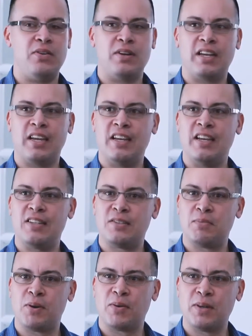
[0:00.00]
A hurricane
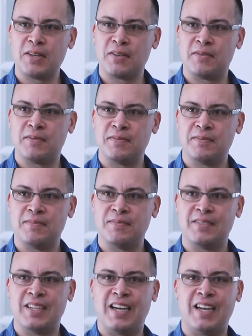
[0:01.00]
hits in Puerto Rico.
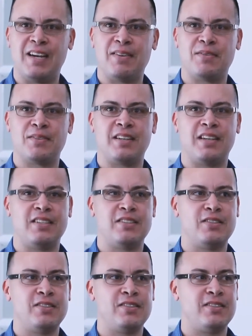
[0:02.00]
And I was like,
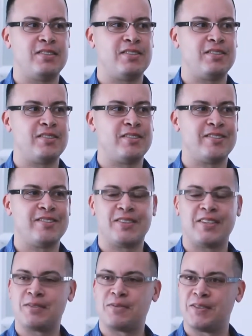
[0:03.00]
oh,
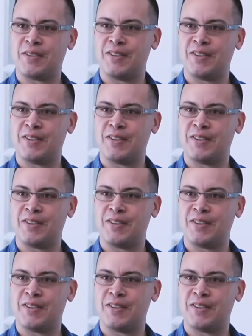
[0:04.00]
what are